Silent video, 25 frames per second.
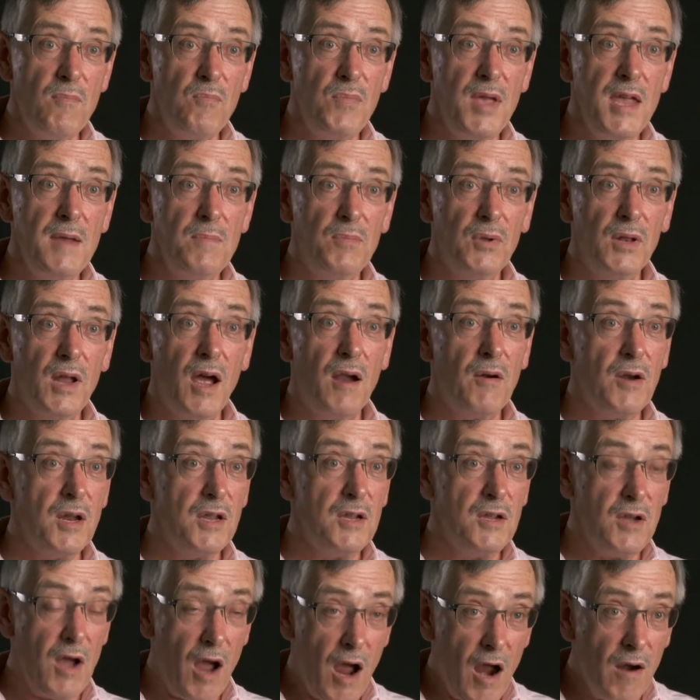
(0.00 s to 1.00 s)
people are
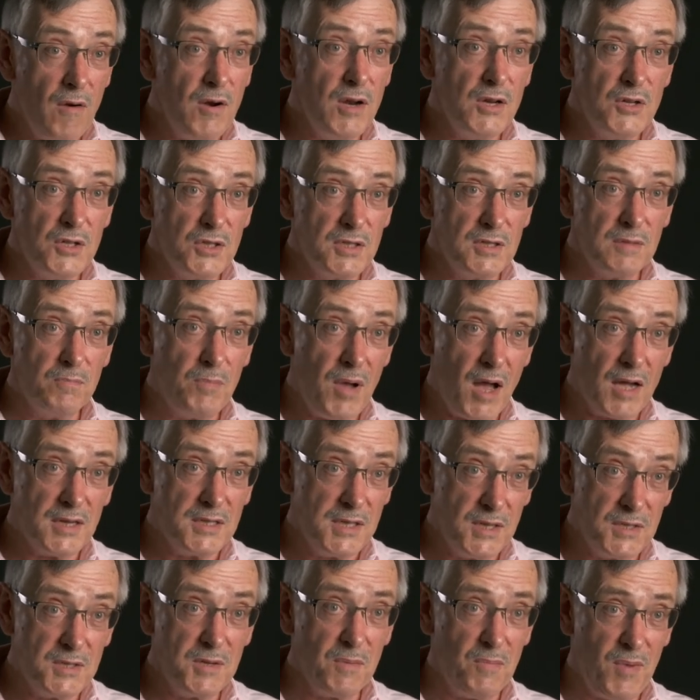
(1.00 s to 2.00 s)
encouraged to
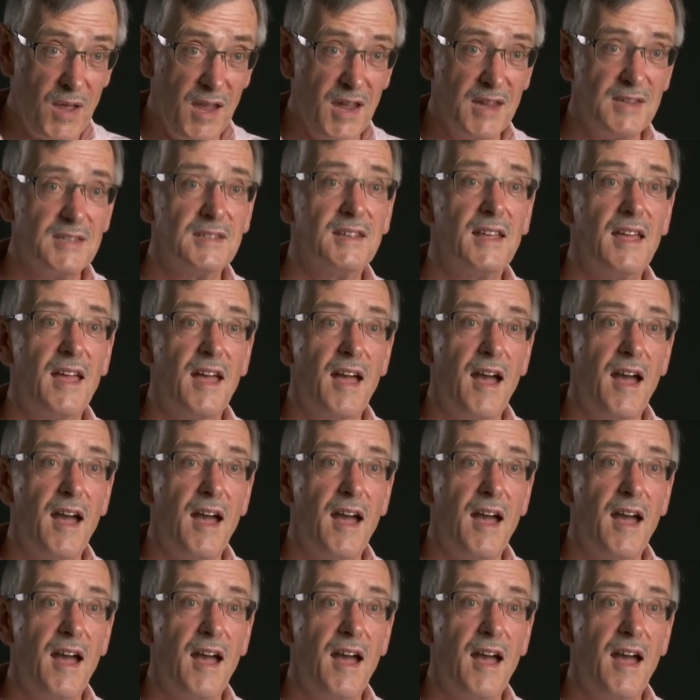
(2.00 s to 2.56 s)
participate